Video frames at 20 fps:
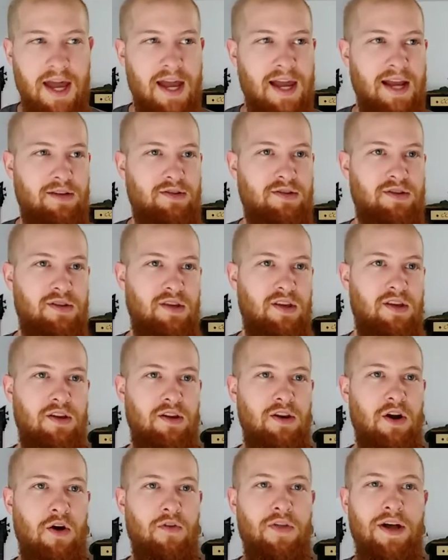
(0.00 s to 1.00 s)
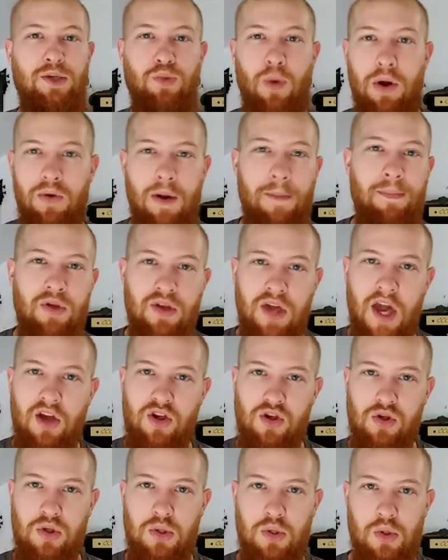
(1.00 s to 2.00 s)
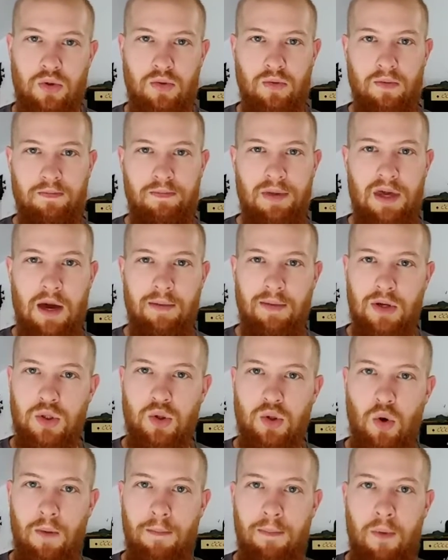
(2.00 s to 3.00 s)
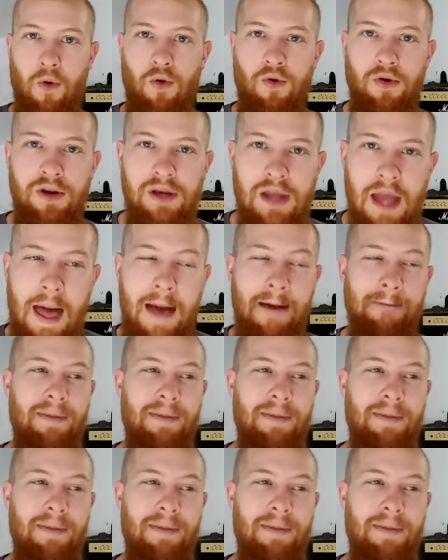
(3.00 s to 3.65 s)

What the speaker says: It's, that's why reputations are becoming so important,